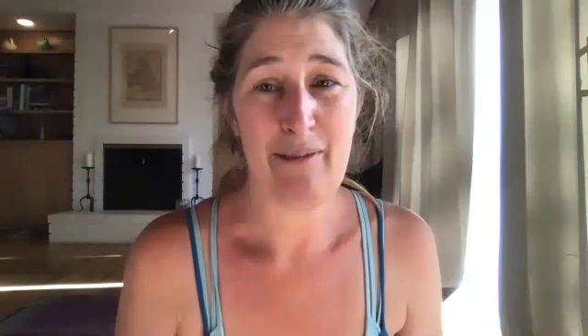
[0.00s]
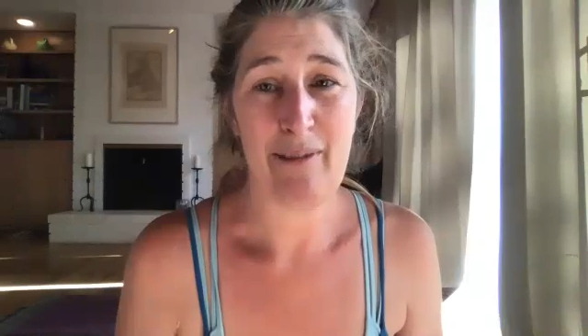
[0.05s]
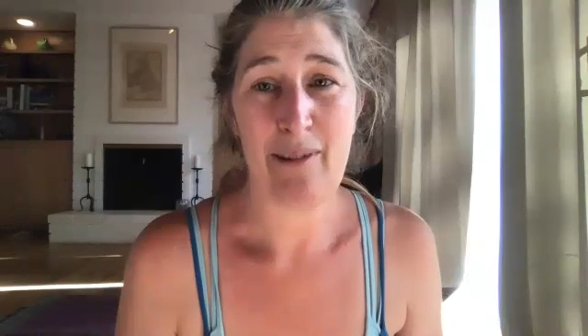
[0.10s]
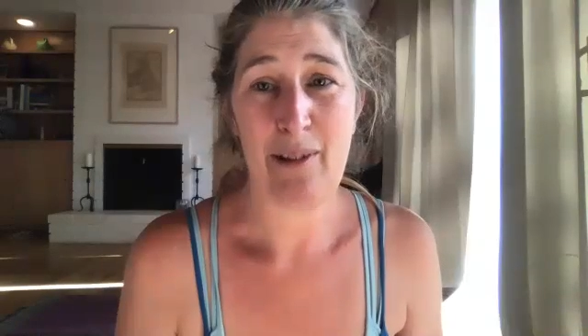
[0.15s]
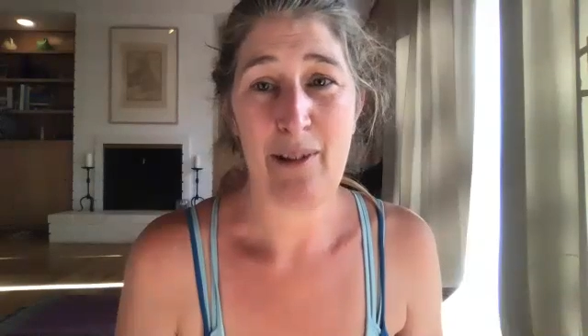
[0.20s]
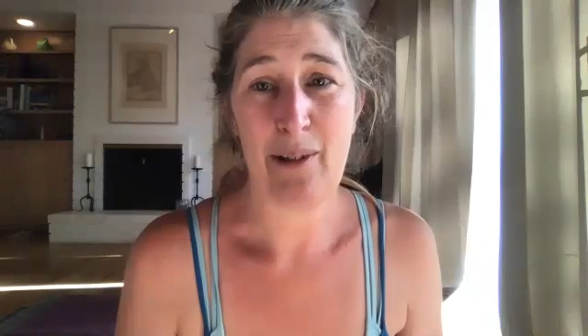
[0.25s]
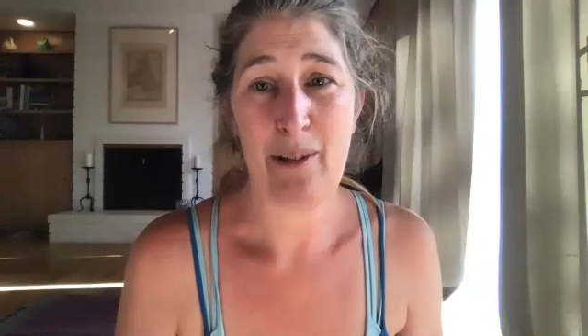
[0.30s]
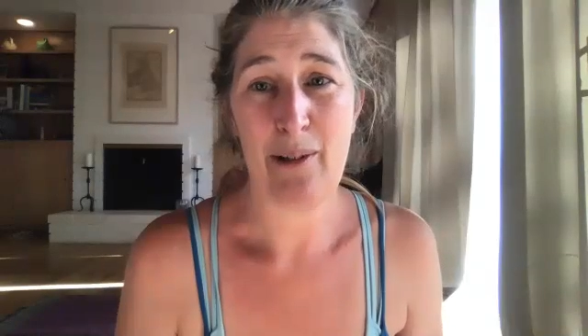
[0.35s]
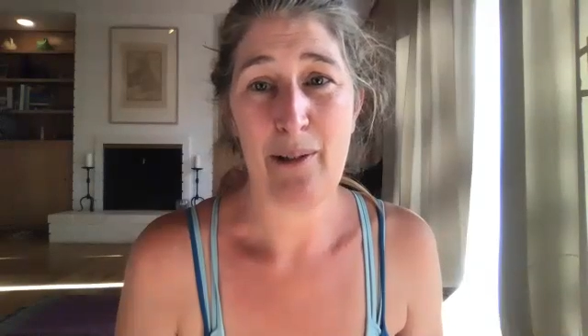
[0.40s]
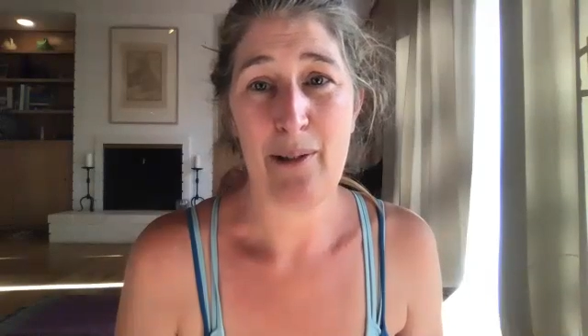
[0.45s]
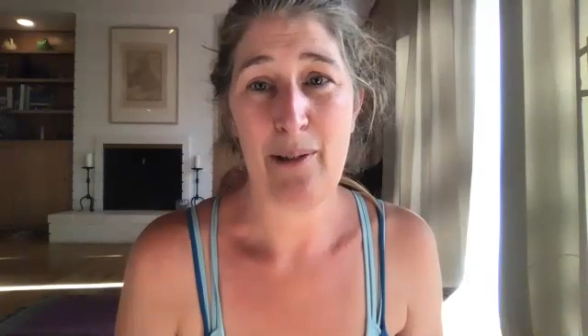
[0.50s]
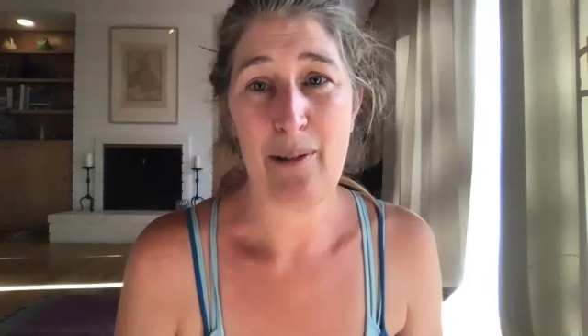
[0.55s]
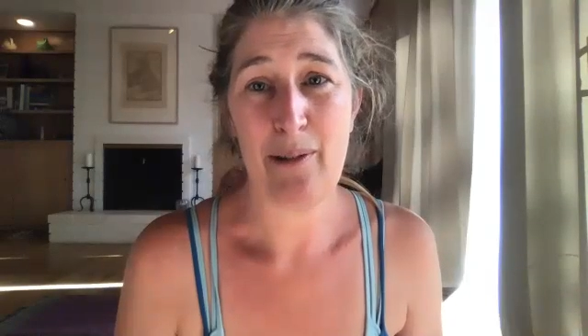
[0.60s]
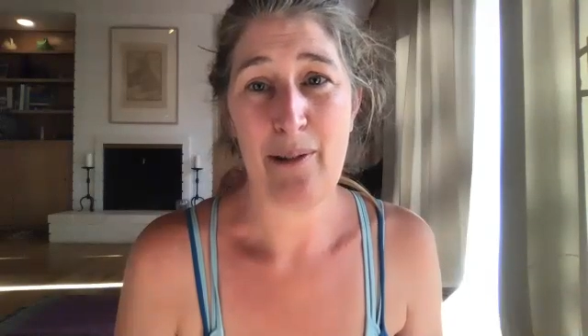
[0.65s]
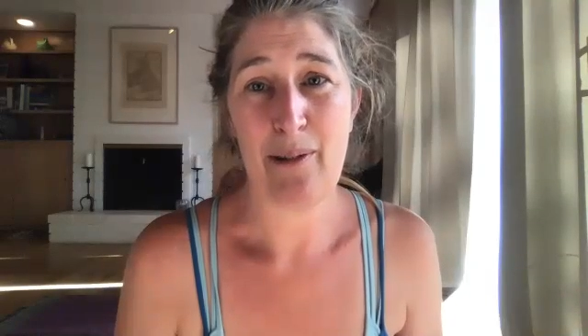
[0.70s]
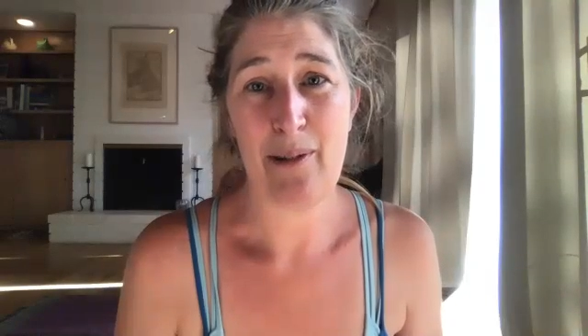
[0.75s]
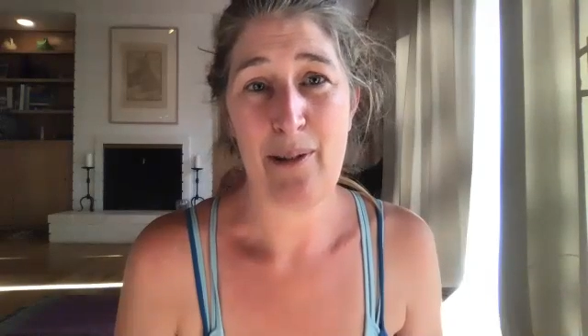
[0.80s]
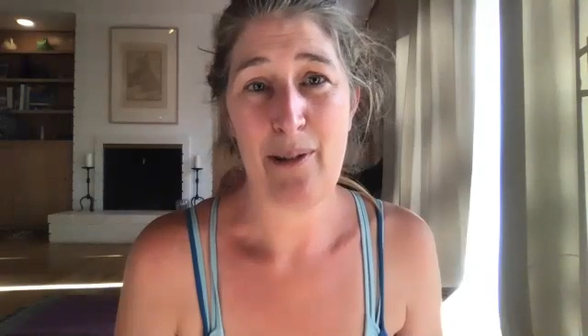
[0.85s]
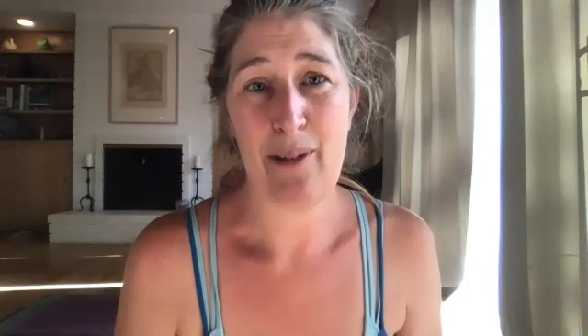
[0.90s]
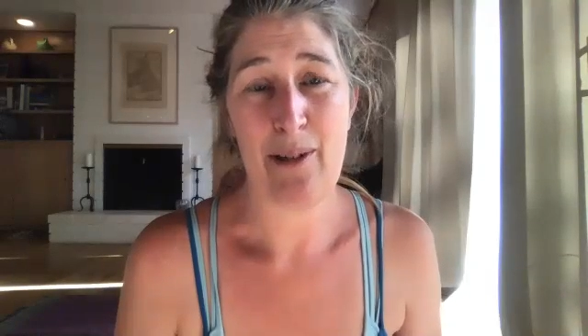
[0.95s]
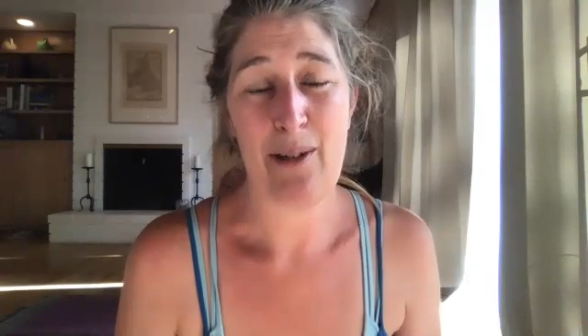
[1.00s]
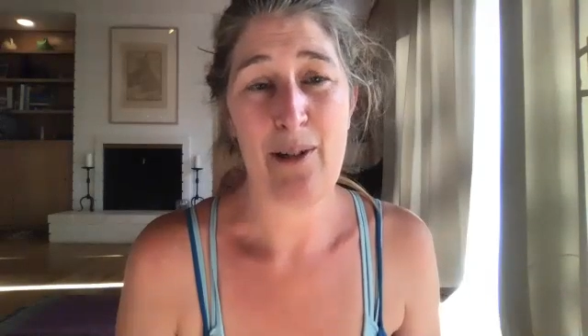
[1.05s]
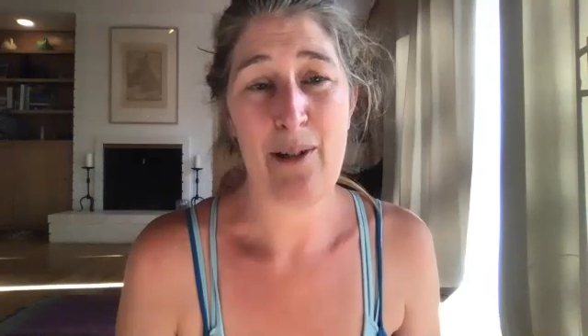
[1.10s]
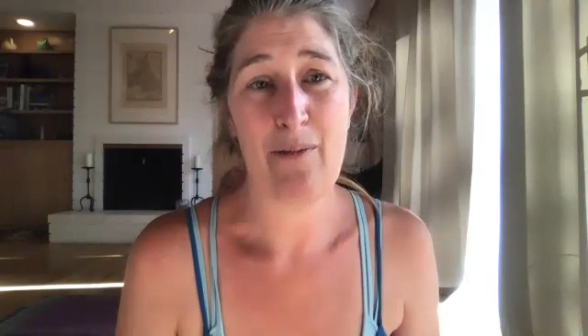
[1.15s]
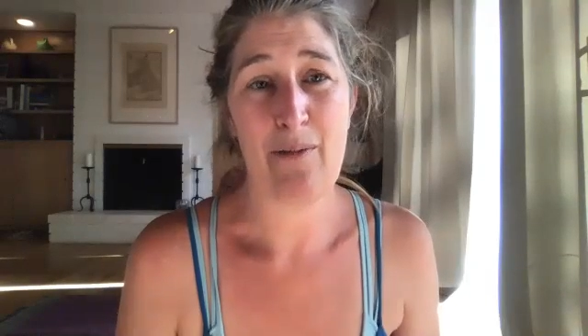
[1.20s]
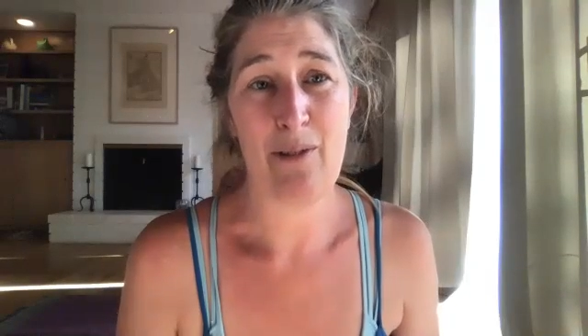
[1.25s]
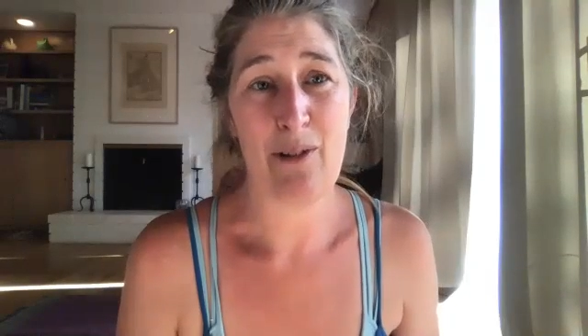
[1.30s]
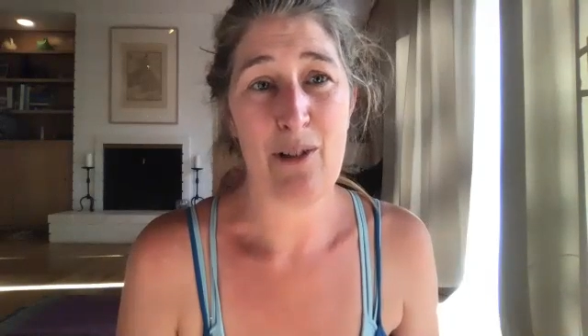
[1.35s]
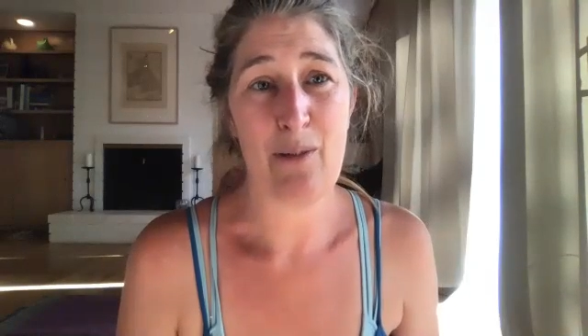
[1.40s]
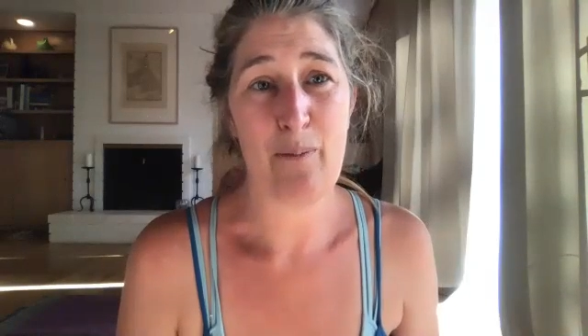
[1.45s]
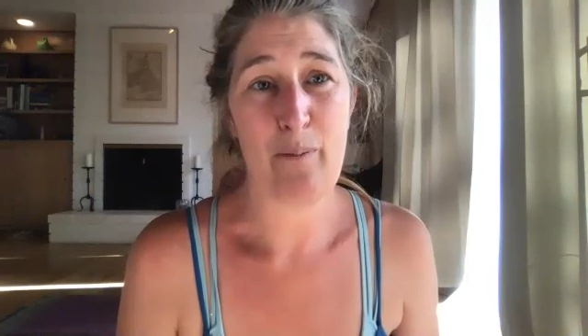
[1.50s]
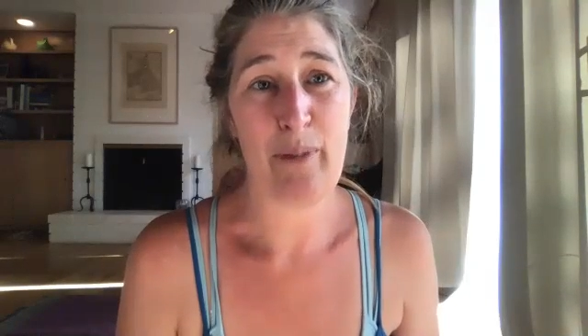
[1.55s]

the universe